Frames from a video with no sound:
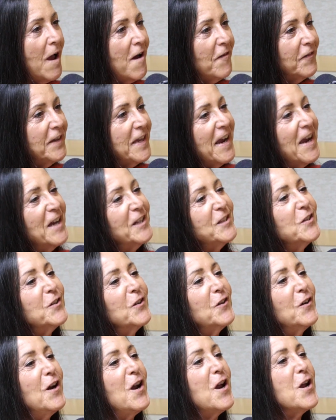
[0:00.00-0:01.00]
have
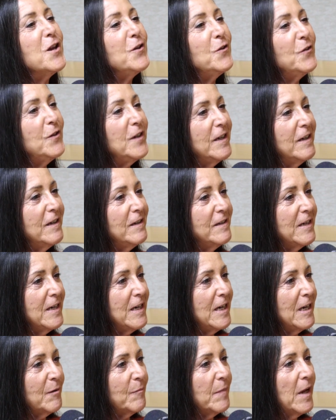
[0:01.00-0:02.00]
cancer, you need a
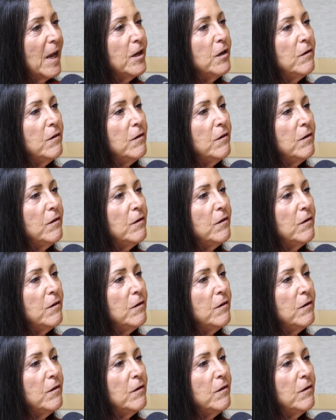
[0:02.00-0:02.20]
team.